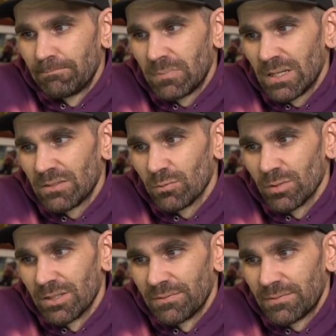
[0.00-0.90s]
That's
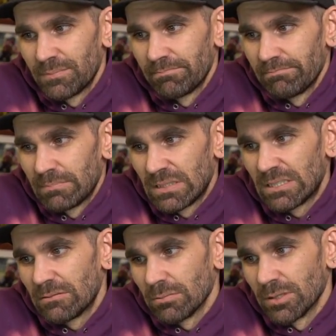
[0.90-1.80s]
rough.
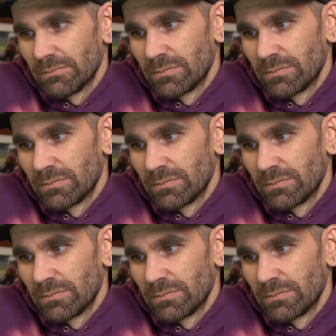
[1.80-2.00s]
That's rough.